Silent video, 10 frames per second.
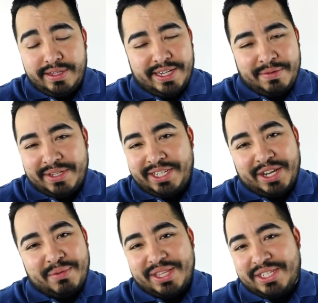Now I'm not
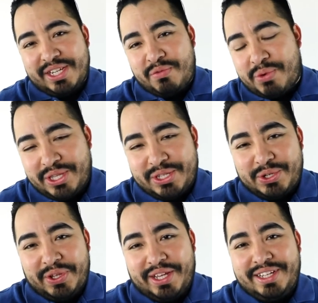talking about the stuff we put in the
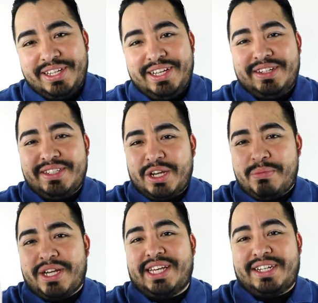toilet. I'm talking
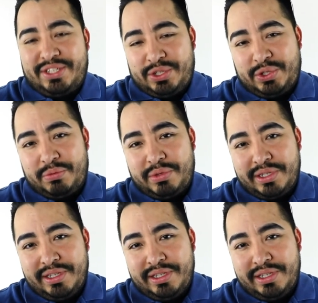about that tube.